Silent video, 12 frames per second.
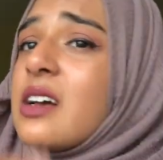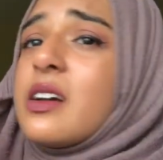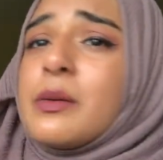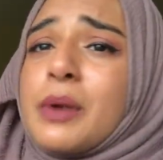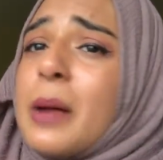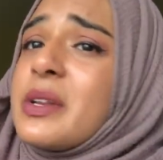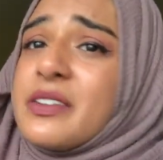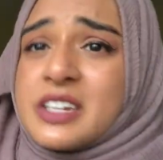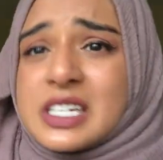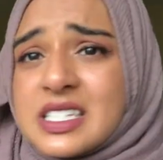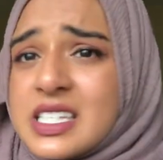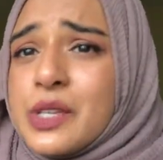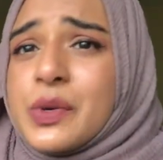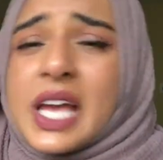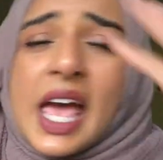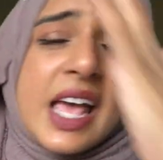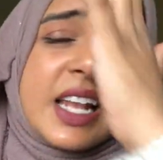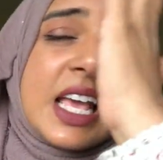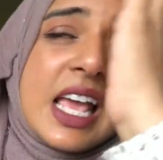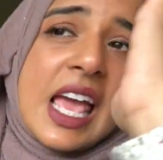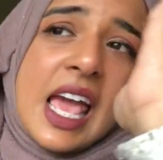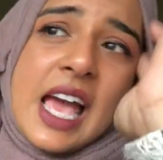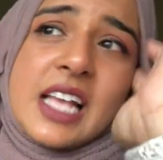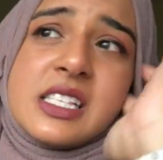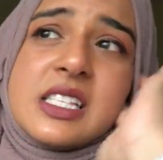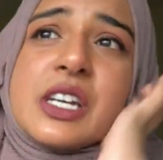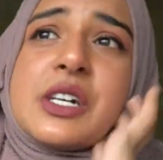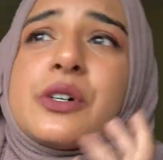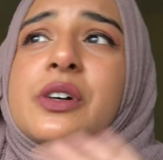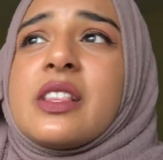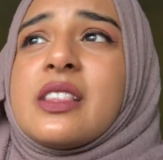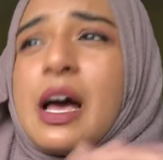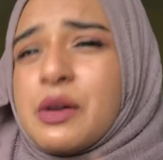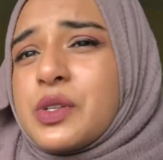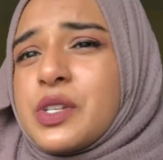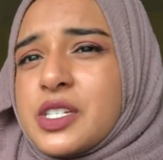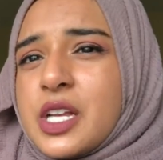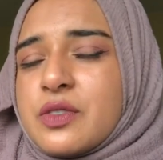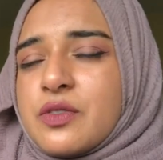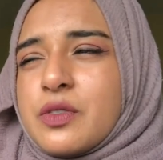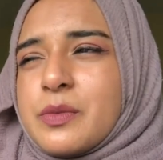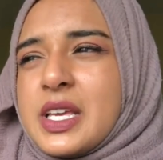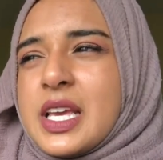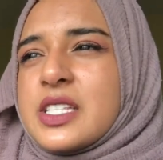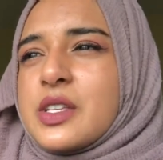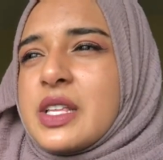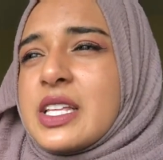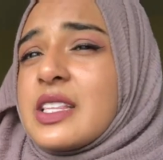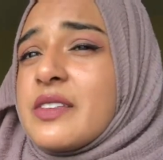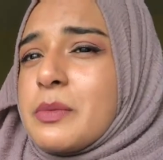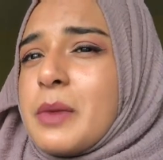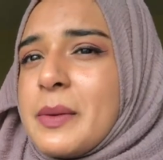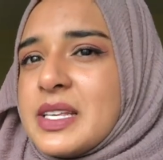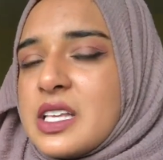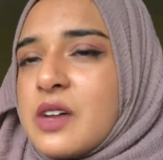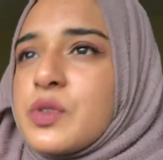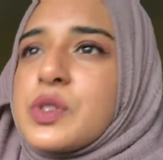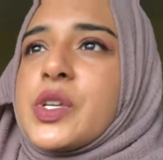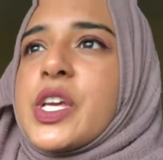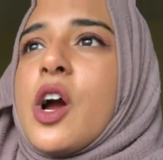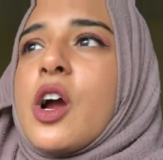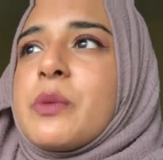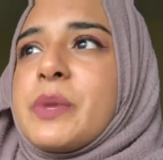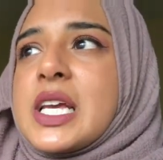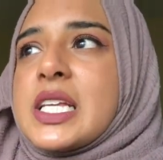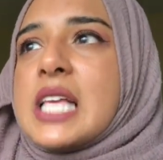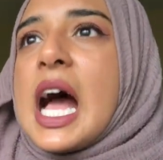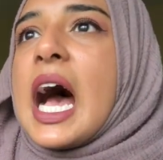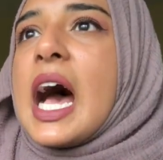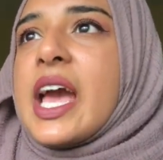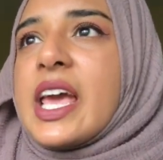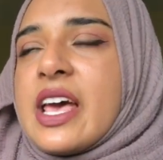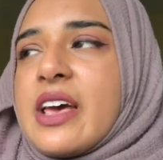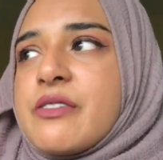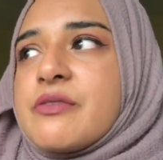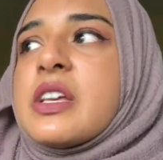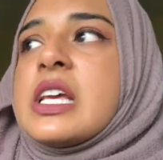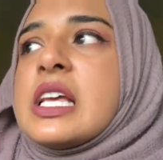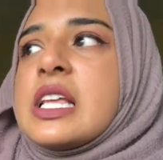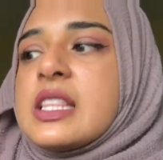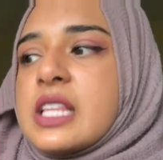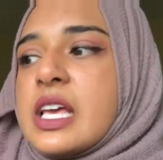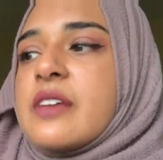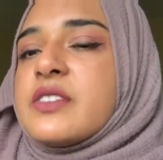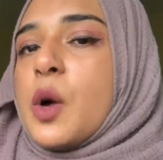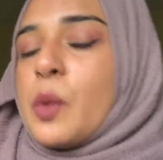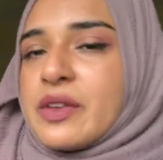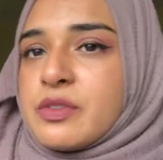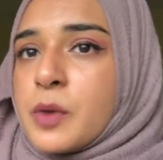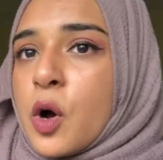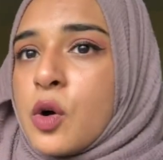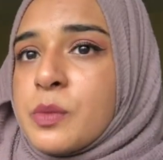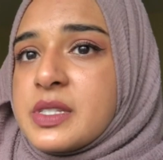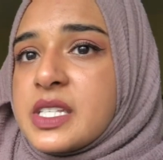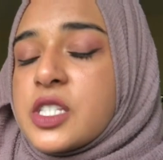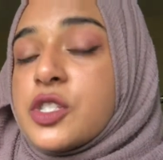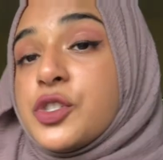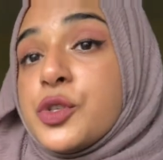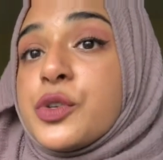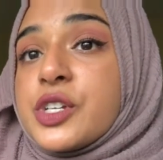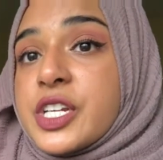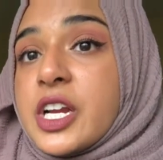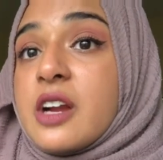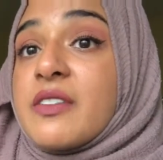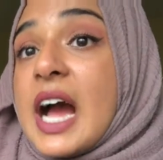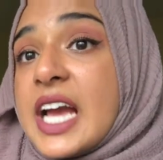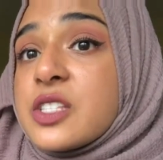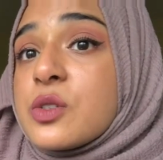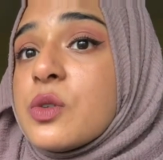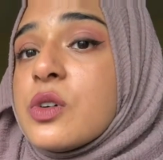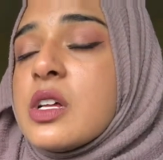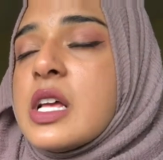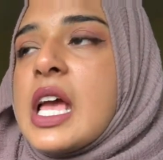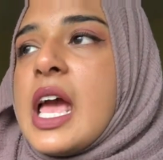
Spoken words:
I'm probably never gonna see you again. And so that was really stressful for me. And so like living by myself was really hard, because I have lived away from home since junior year of high school.